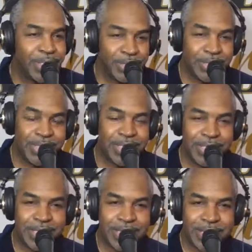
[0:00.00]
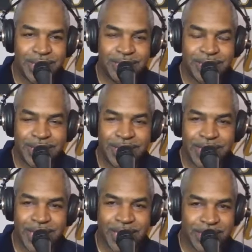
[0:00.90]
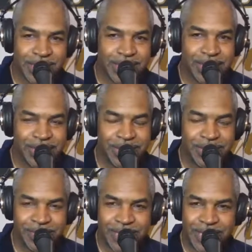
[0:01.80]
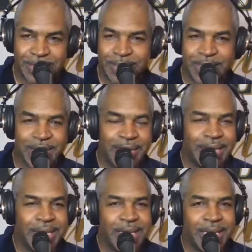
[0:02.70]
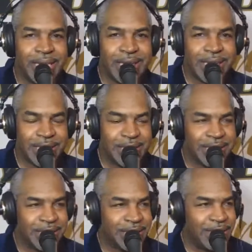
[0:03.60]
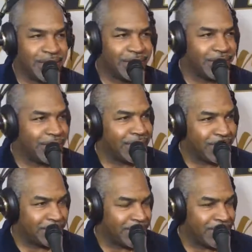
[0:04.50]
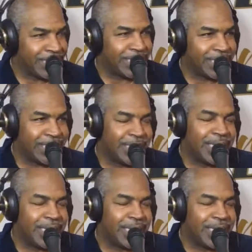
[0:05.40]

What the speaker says: she's definitely got a strong following in the DC area and beyond,